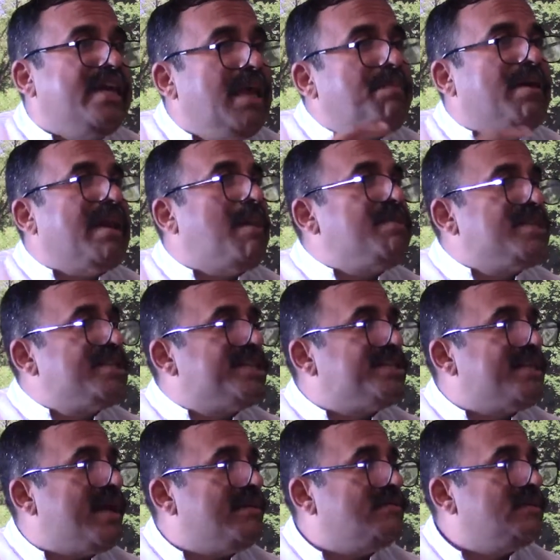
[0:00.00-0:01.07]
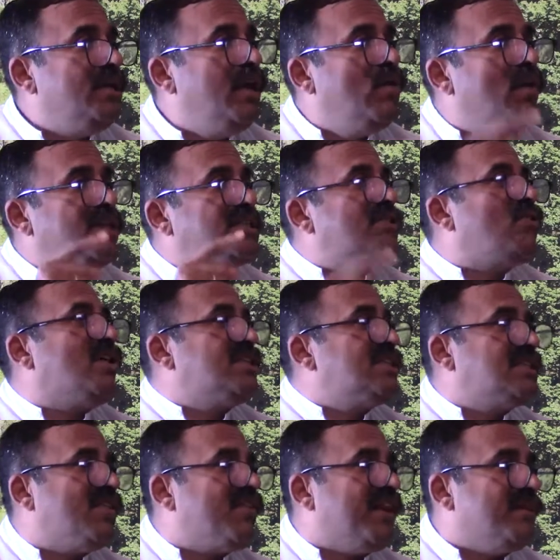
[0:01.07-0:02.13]
Deep unhappiness is there. Ego is causing
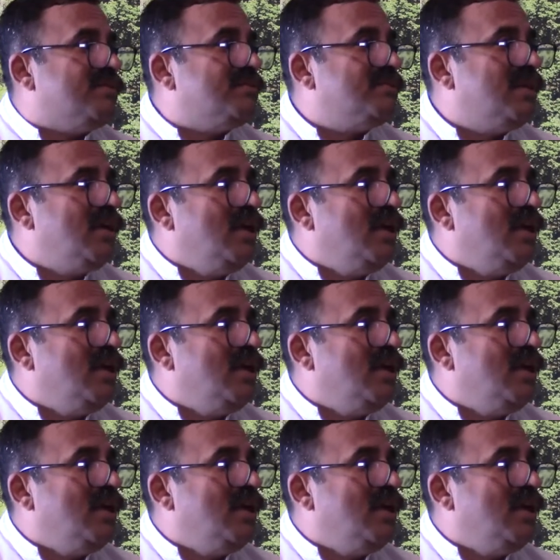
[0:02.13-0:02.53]
suffering.